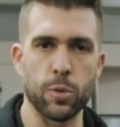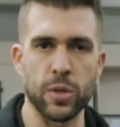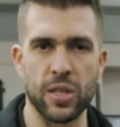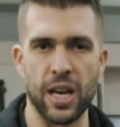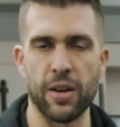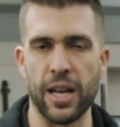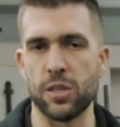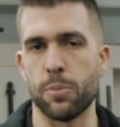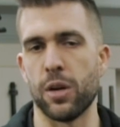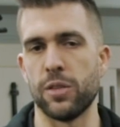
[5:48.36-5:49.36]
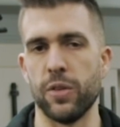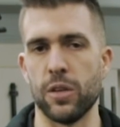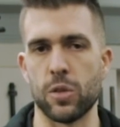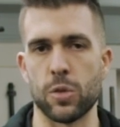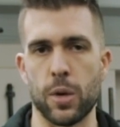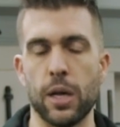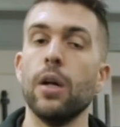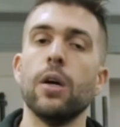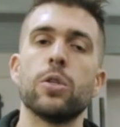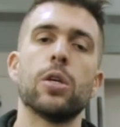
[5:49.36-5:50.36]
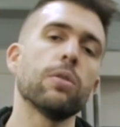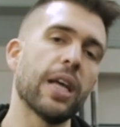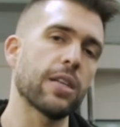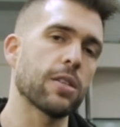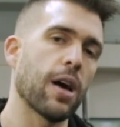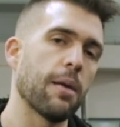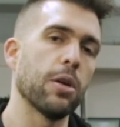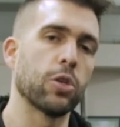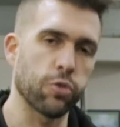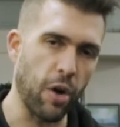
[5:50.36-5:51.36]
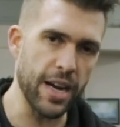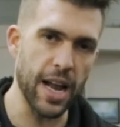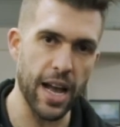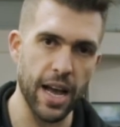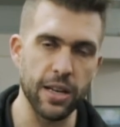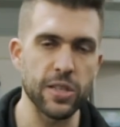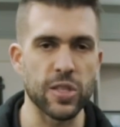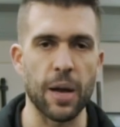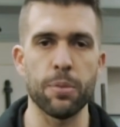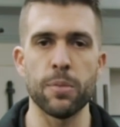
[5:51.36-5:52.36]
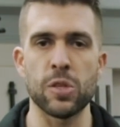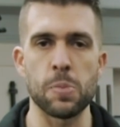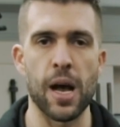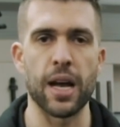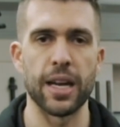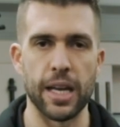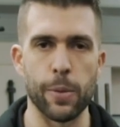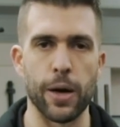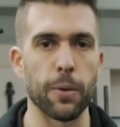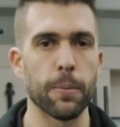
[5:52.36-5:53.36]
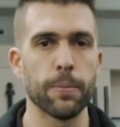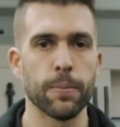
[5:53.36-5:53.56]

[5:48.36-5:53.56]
to us there at Enterprise Fitness as well. Till next time, train hard, supplement smart, and eat well.